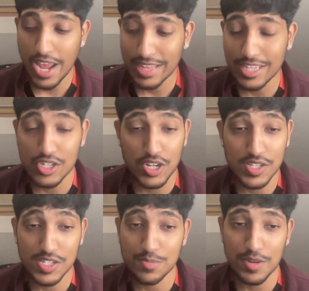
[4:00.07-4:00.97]
had their
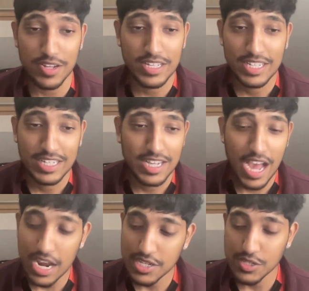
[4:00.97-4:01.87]
chances, but
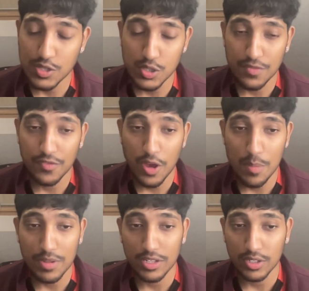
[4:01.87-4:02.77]
Alisson stood
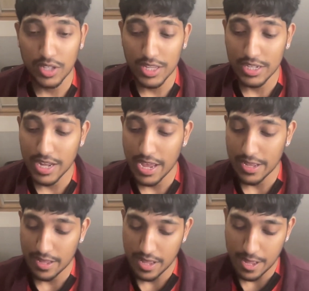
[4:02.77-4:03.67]
firm in the net
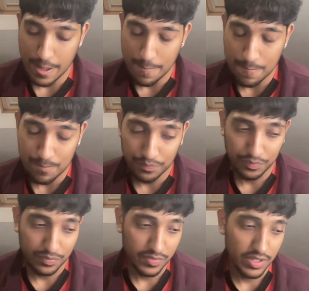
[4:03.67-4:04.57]

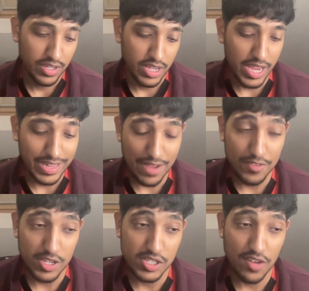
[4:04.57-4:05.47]
in that
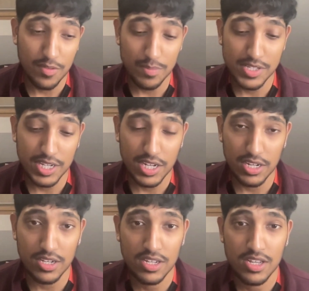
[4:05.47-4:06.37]
first half in
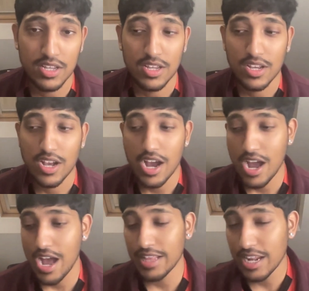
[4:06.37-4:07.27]
particular.
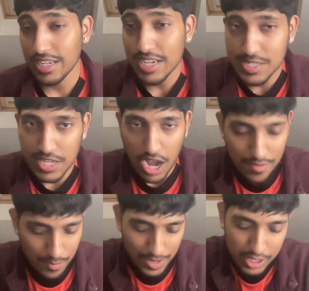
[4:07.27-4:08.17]
And then I guess the
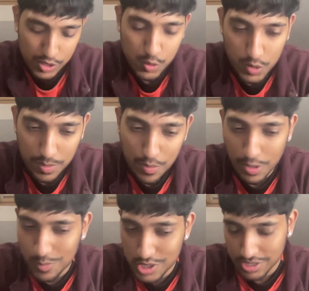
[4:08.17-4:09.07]
other major talking
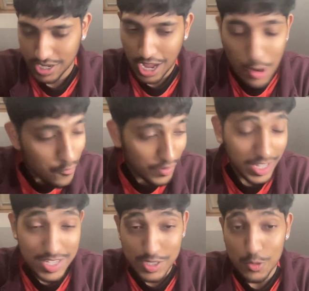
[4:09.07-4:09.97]
point, which I don't
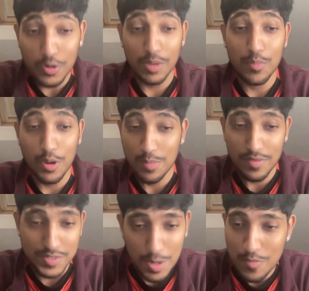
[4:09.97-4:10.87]
think is a talking point,
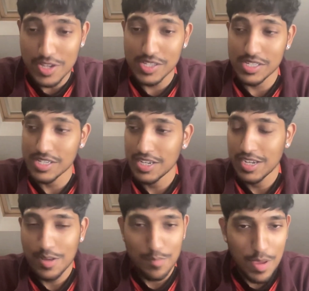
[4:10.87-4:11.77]
but for some reason,
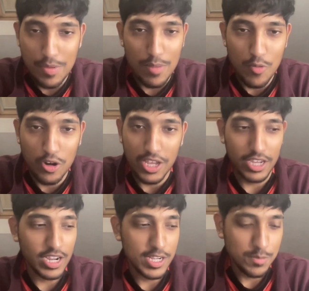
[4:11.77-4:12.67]
maybe I'm wrong here,
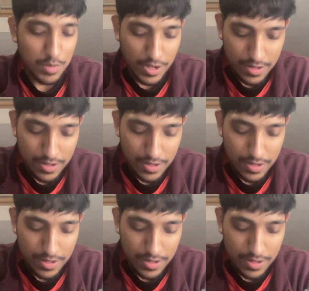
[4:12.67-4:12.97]
guys, but